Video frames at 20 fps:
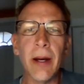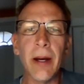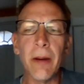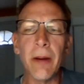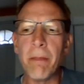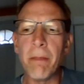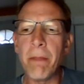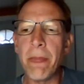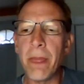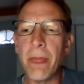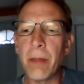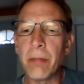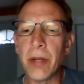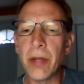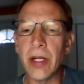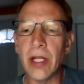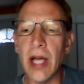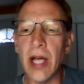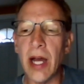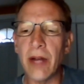um,
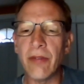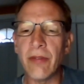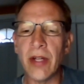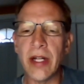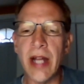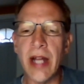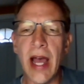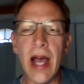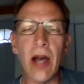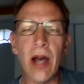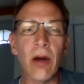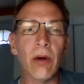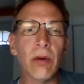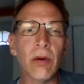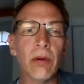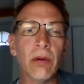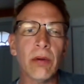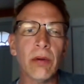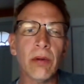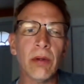but a lot of it
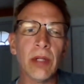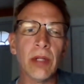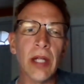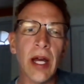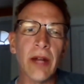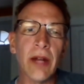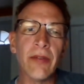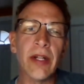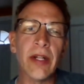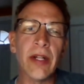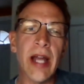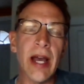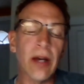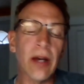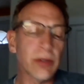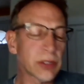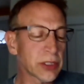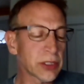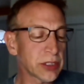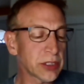now a lot of it
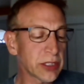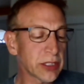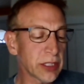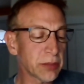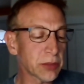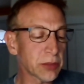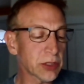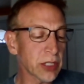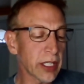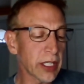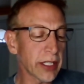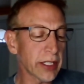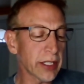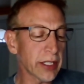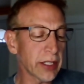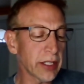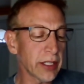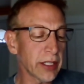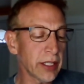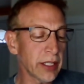now just seems
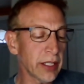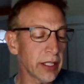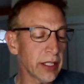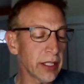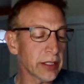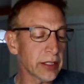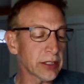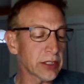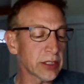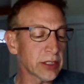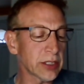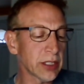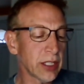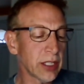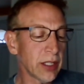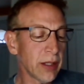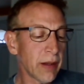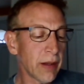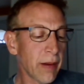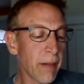like it,
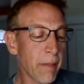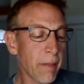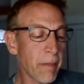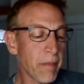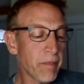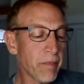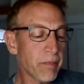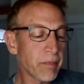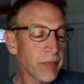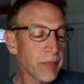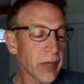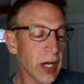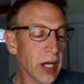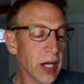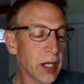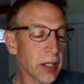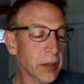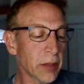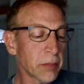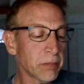it's
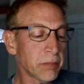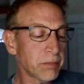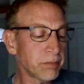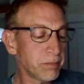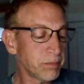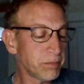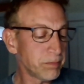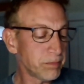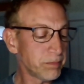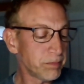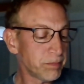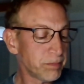um,